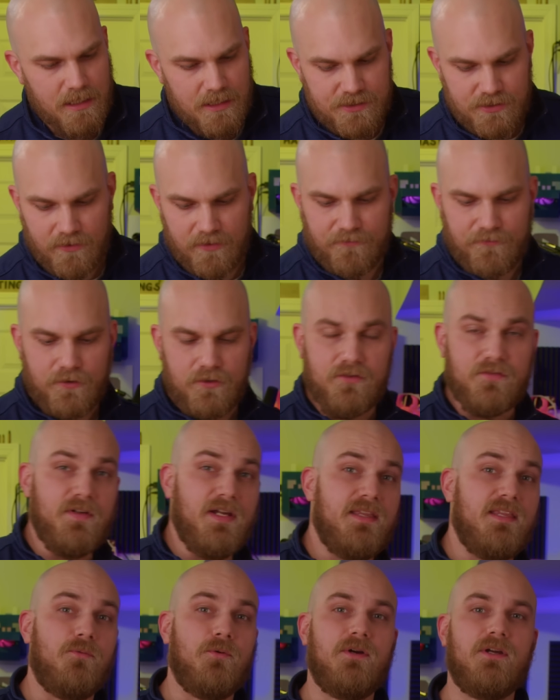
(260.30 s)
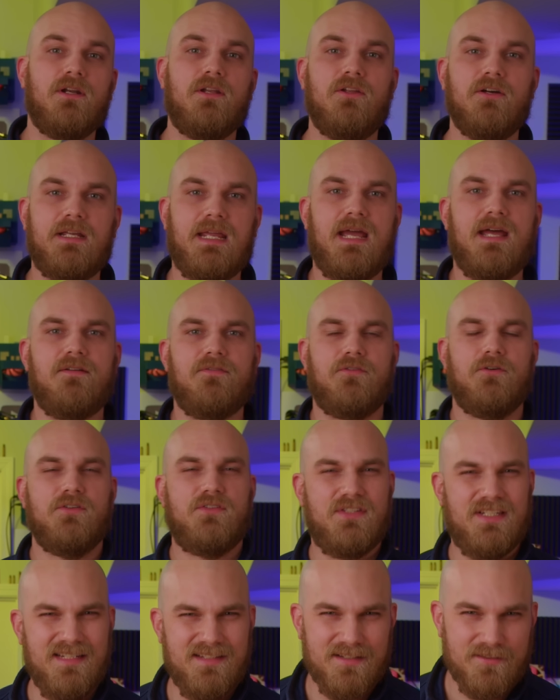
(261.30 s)
So the first fan that we're gonna look at for
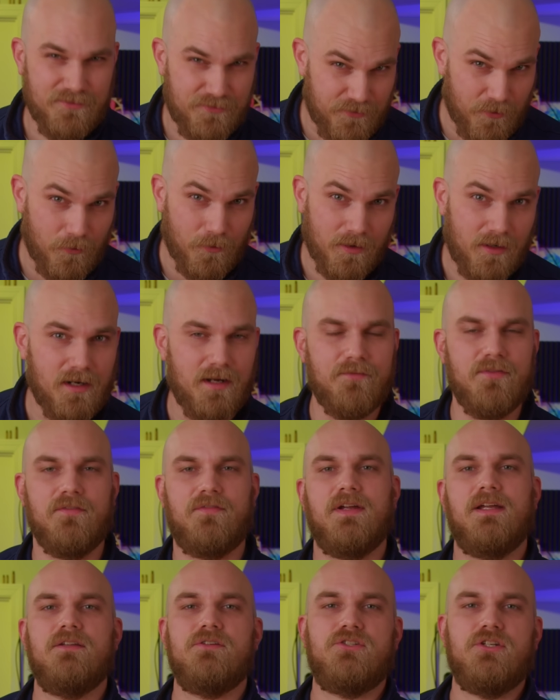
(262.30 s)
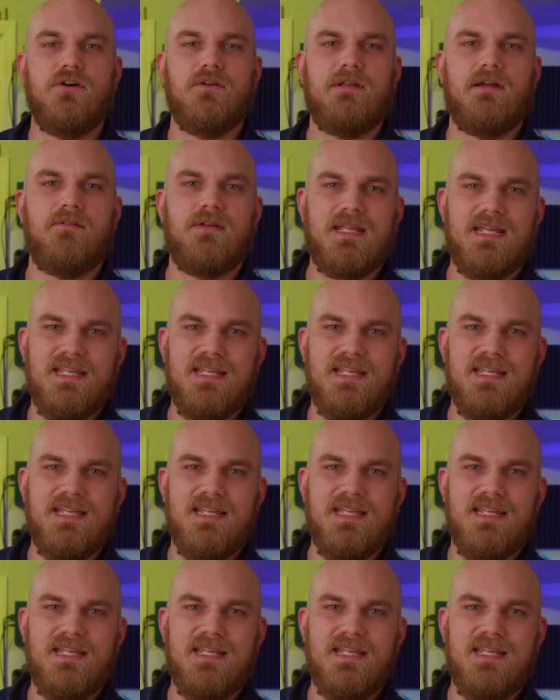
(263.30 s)
season four of the Fan Showdown